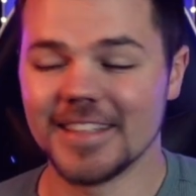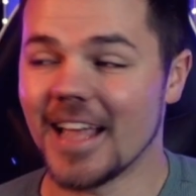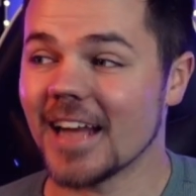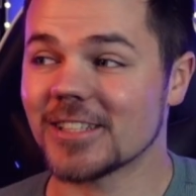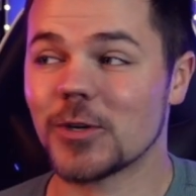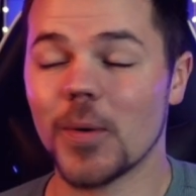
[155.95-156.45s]

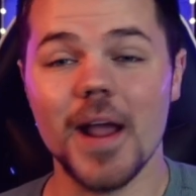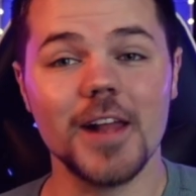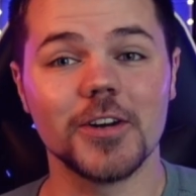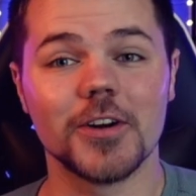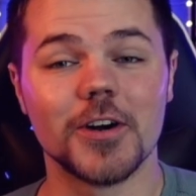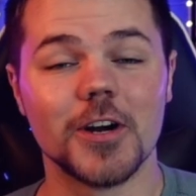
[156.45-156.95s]
That
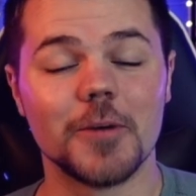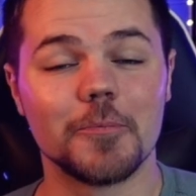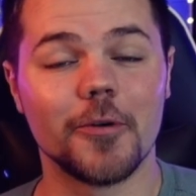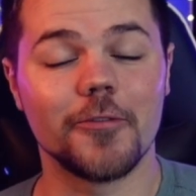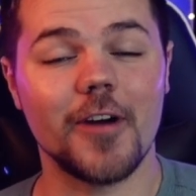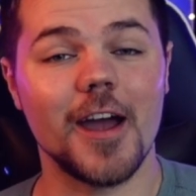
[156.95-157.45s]
trailer
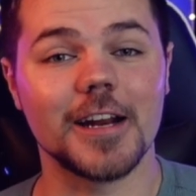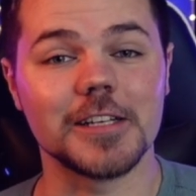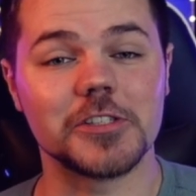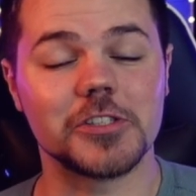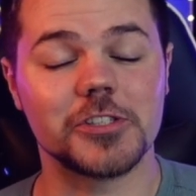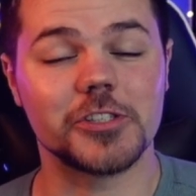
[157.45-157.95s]
provided
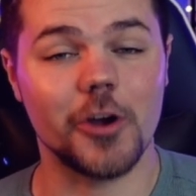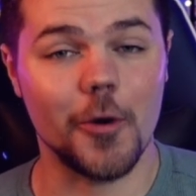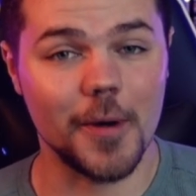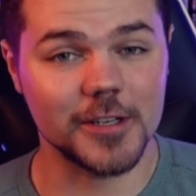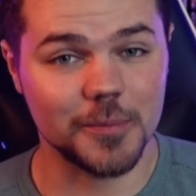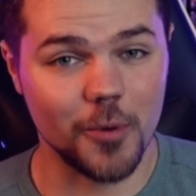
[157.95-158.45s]
so
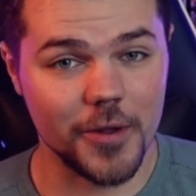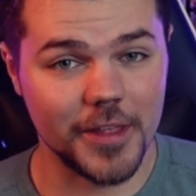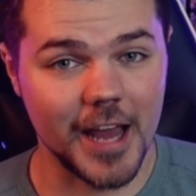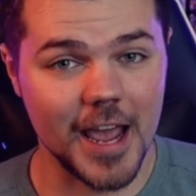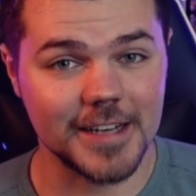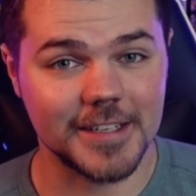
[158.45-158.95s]
much more
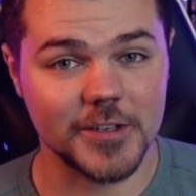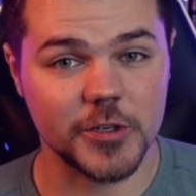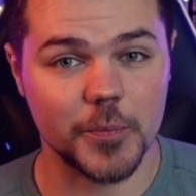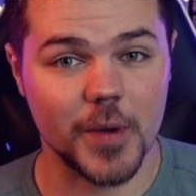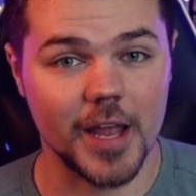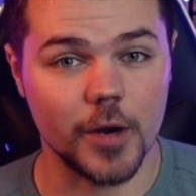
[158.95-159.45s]
than I
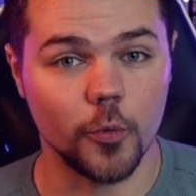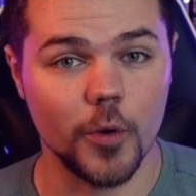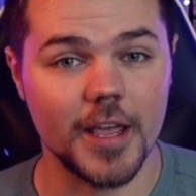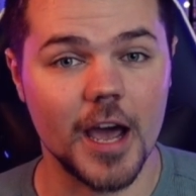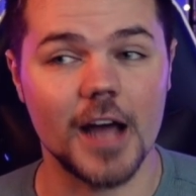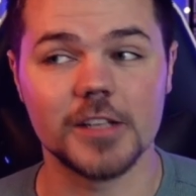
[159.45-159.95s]
anticipated.
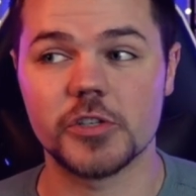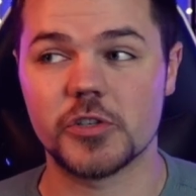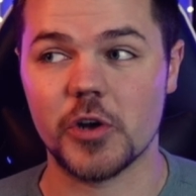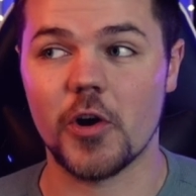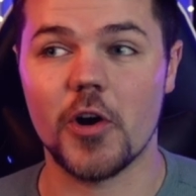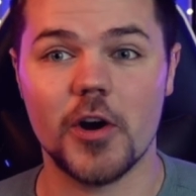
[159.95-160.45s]
We got
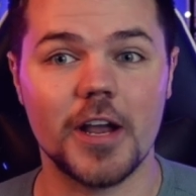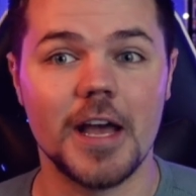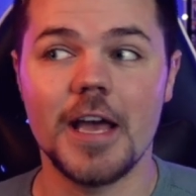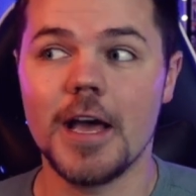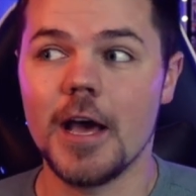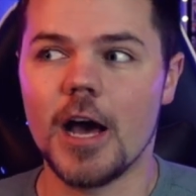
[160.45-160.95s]
Zurg,
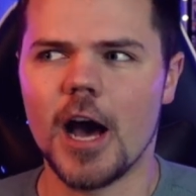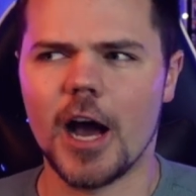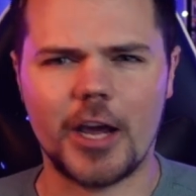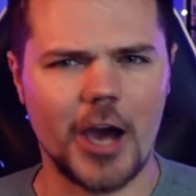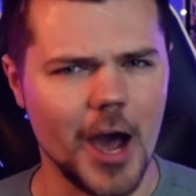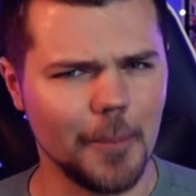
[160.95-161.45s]
a
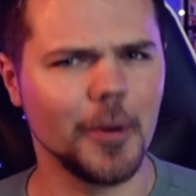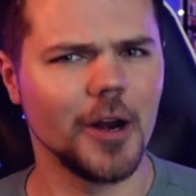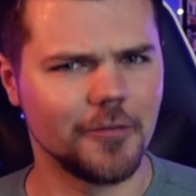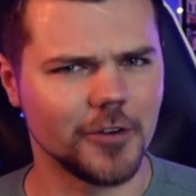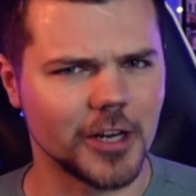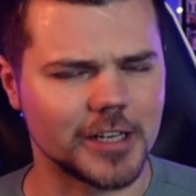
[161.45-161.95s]
couple
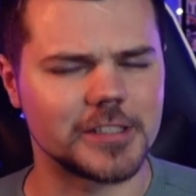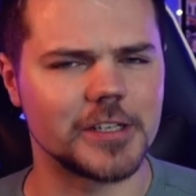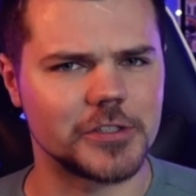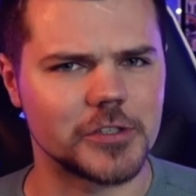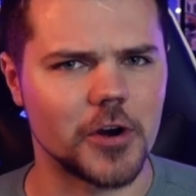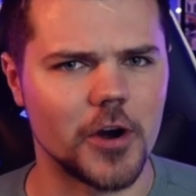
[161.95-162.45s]
of looks
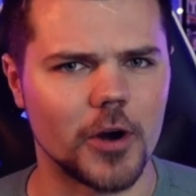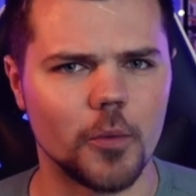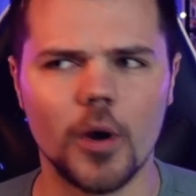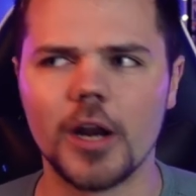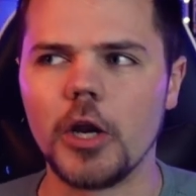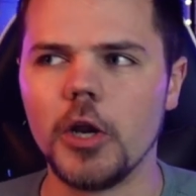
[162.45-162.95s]
at Zurg,
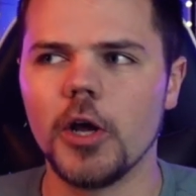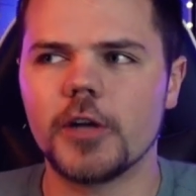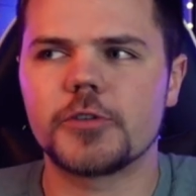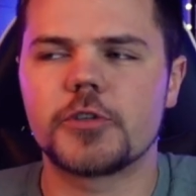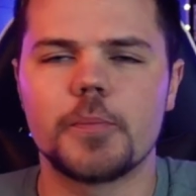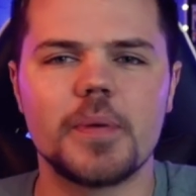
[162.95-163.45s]
what
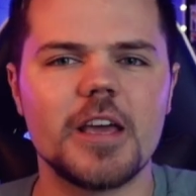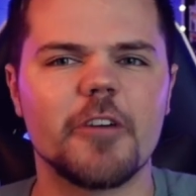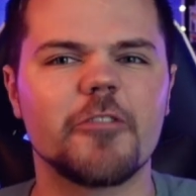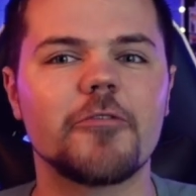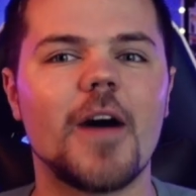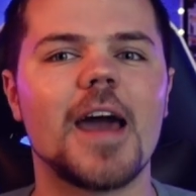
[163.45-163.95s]
looks to be a
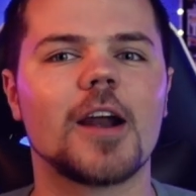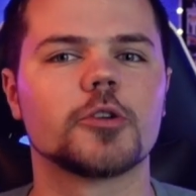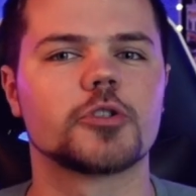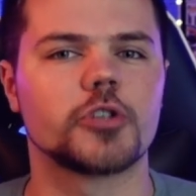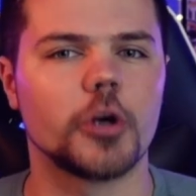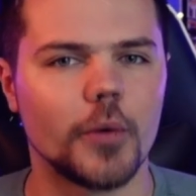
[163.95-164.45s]
final
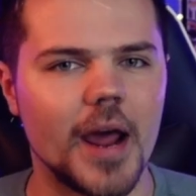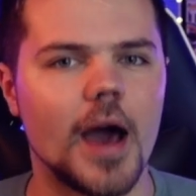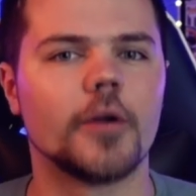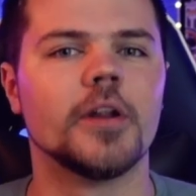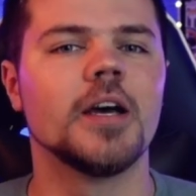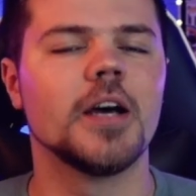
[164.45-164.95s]

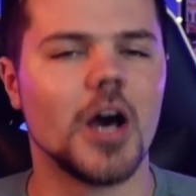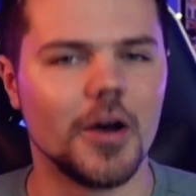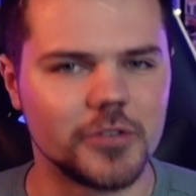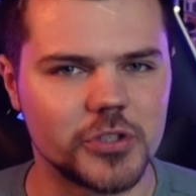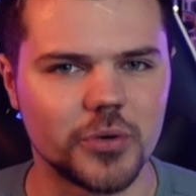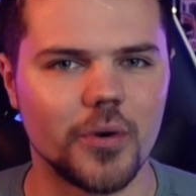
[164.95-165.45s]
showdown
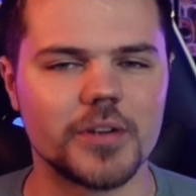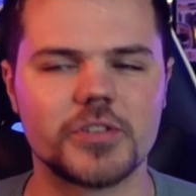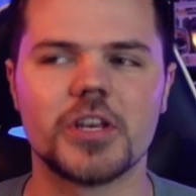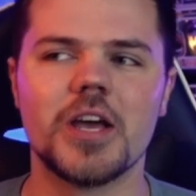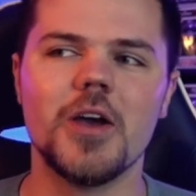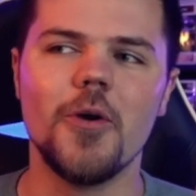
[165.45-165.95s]
of sorts.